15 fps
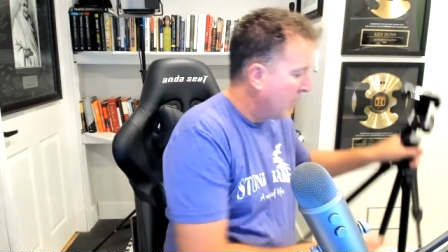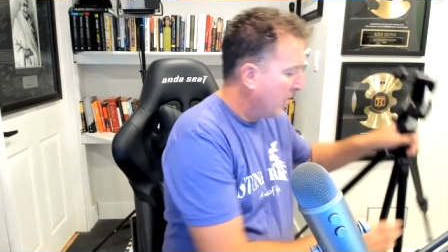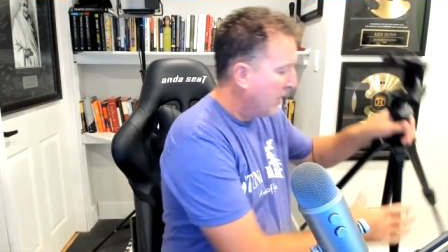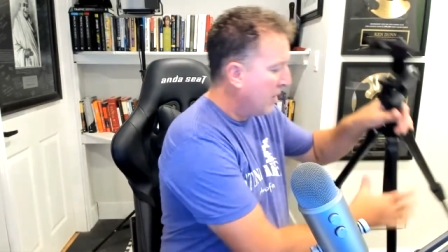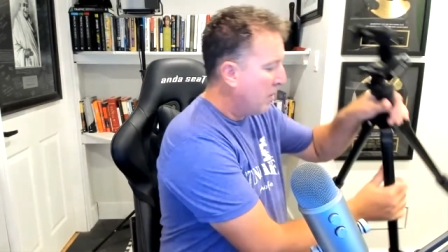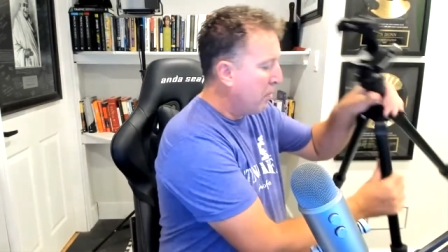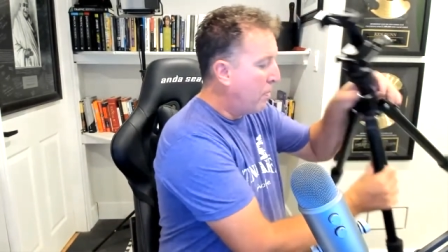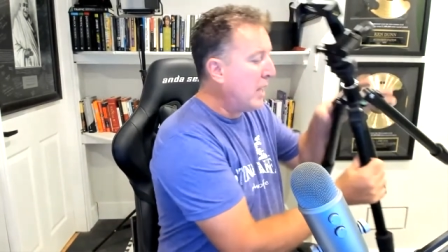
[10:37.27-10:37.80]

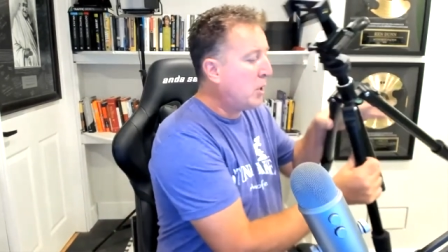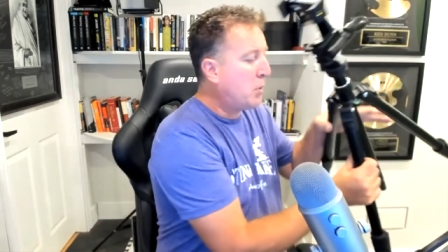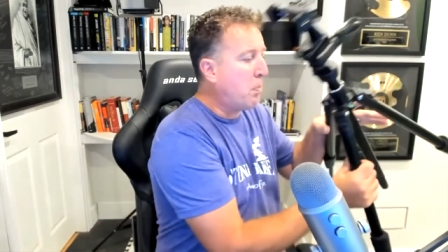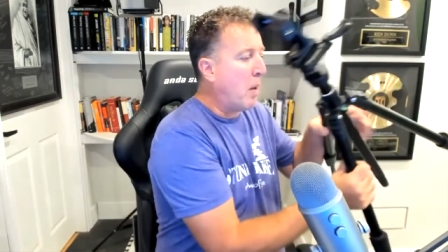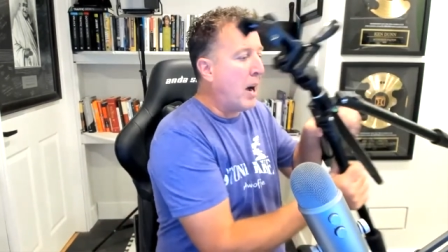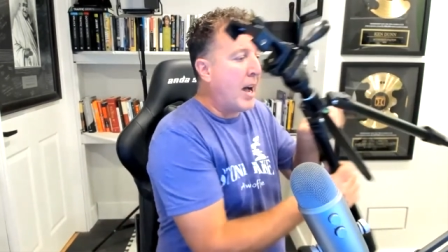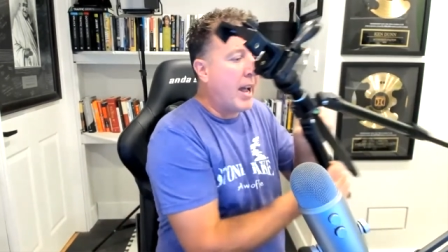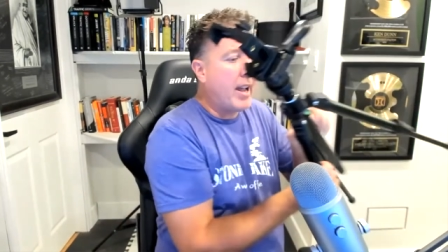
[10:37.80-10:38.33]
Best
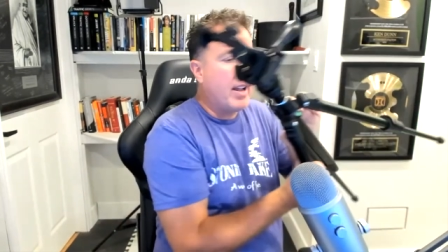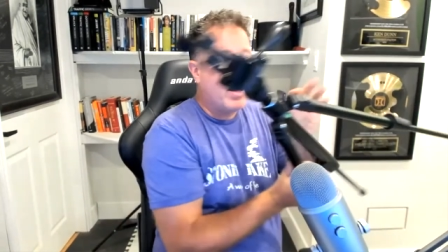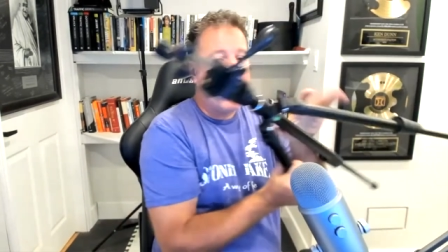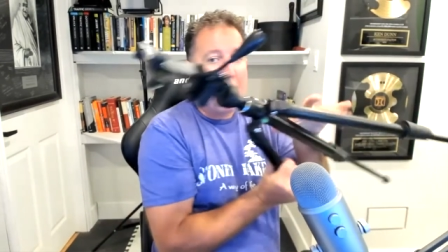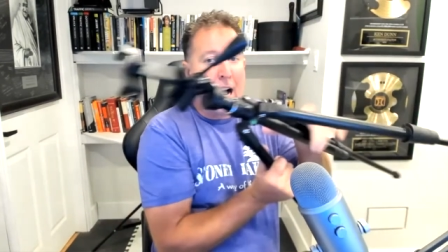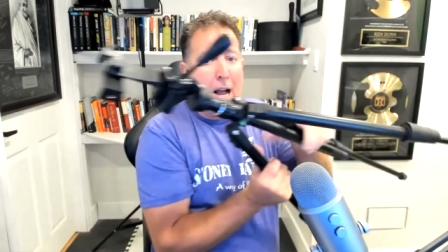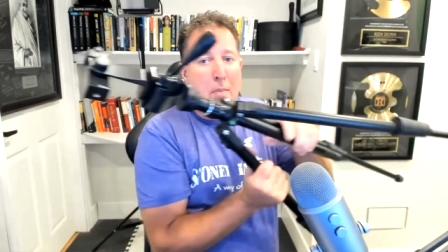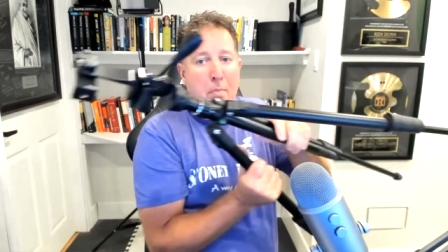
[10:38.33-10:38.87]
Buy,
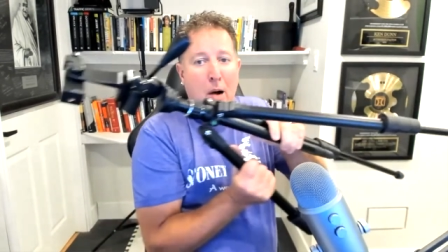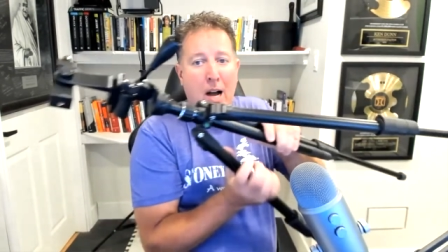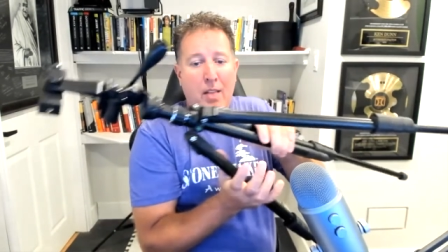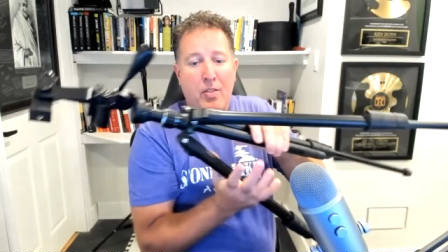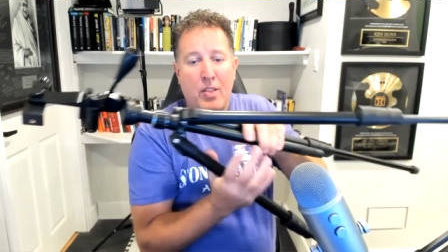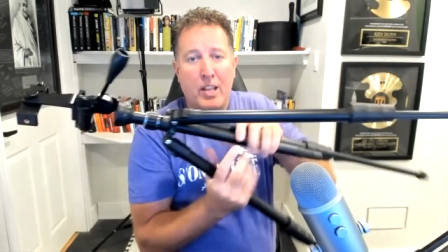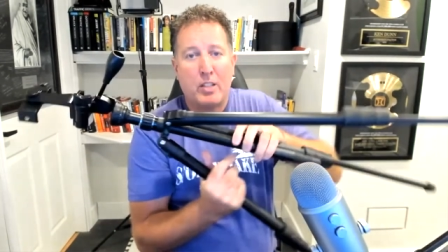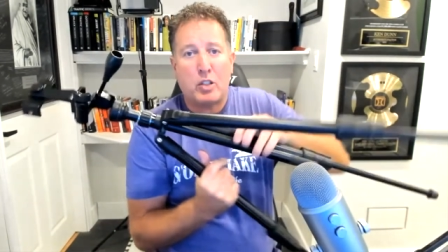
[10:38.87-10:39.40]
I
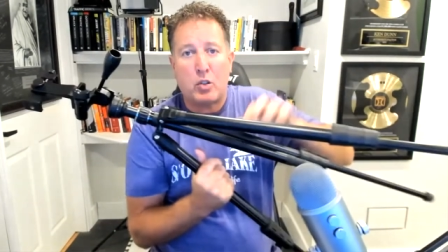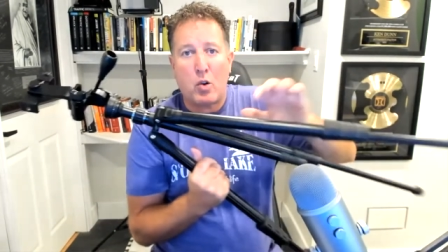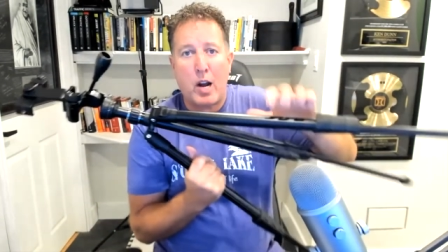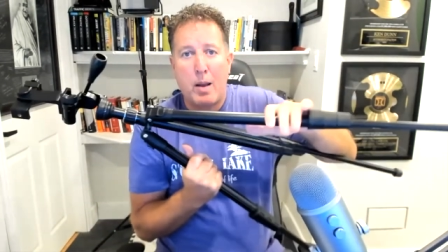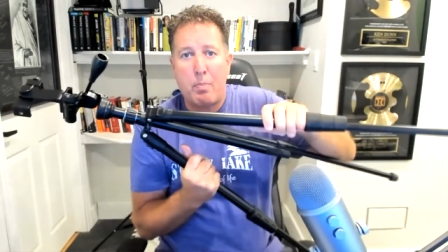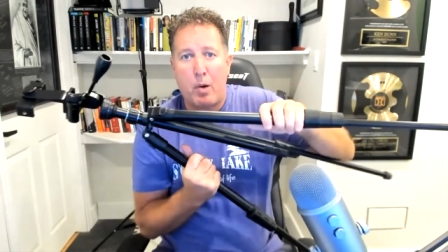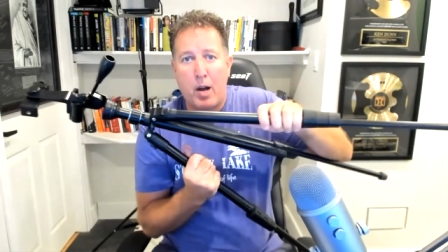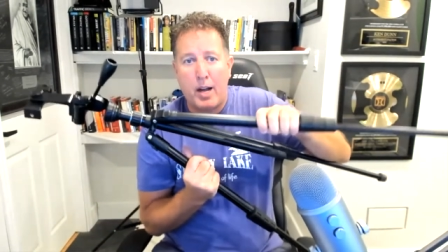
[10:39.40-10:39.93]
bought this
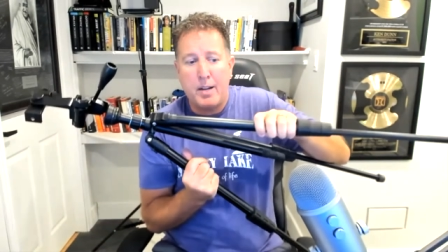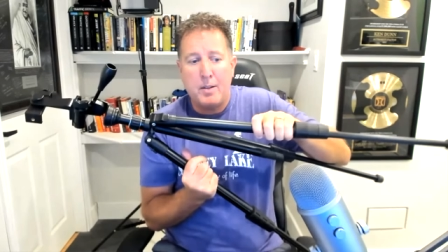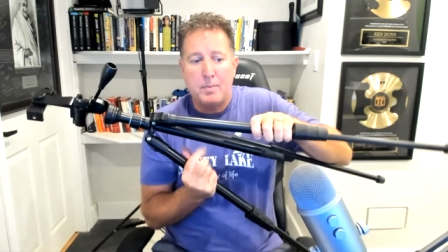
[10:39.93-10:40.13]
tripod.